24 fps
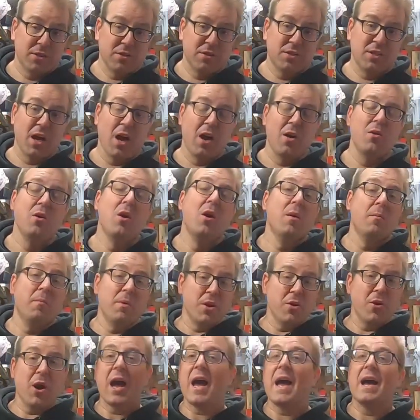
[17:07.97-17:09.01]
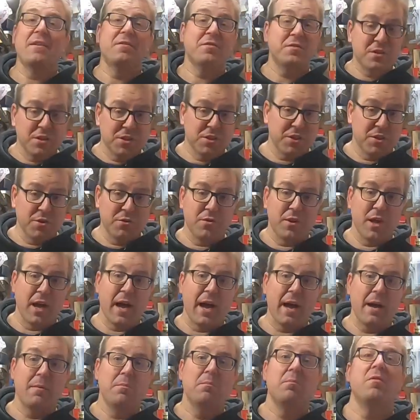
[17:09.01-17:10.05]
So, but you have to do
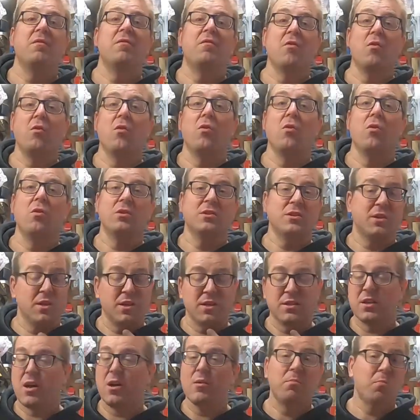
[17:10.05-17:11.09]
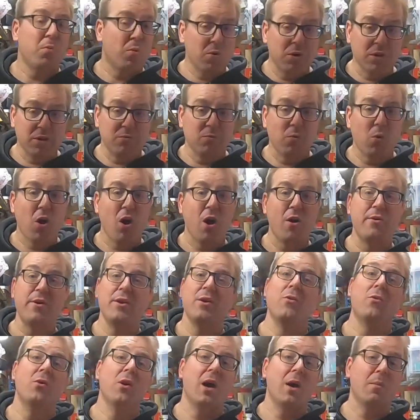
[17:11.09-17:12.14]
that before, so there's no point wiring it
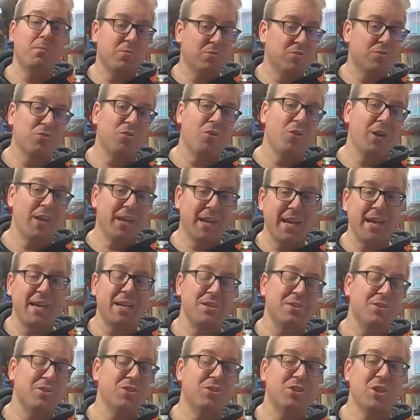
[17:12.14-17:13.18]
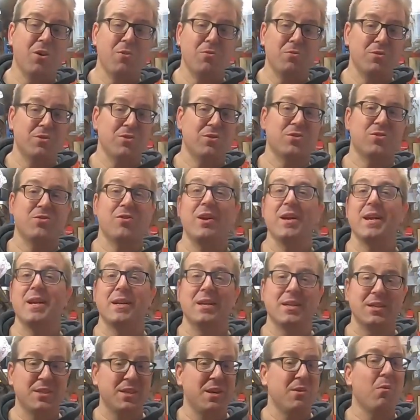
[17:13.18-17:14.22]
all up and trying to get it to show on the screen,
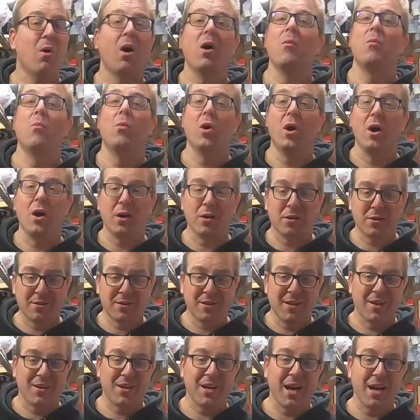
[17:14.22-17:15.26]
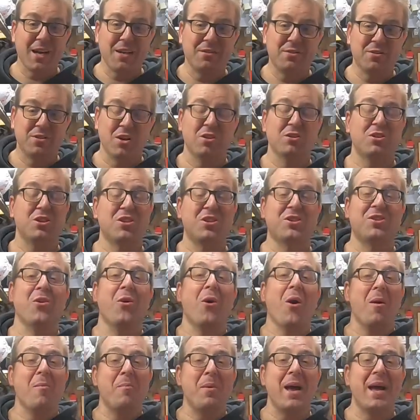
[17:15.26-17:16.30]
because it won't work. Okay, so I just
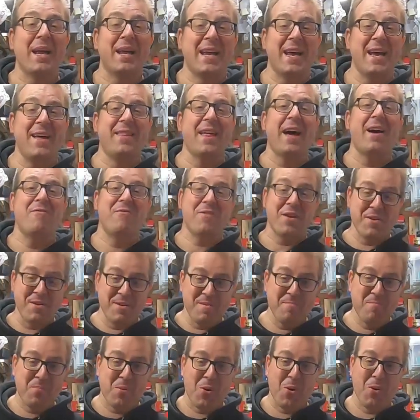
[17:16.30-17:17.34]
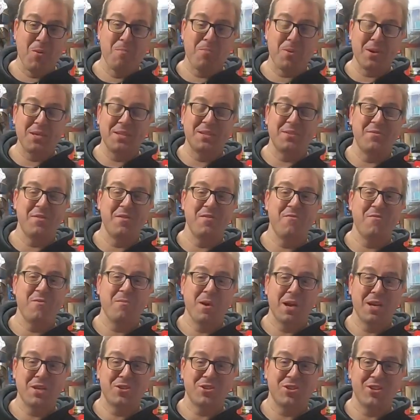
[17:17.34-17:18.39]
thought I'd better get that very important piece of
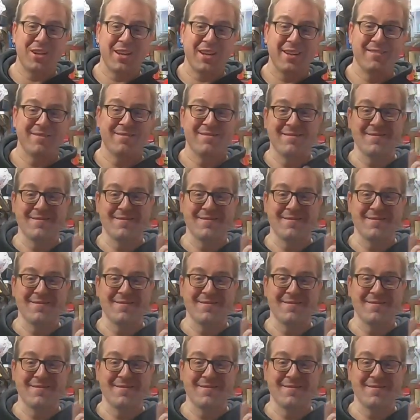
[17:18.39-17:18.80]
information in.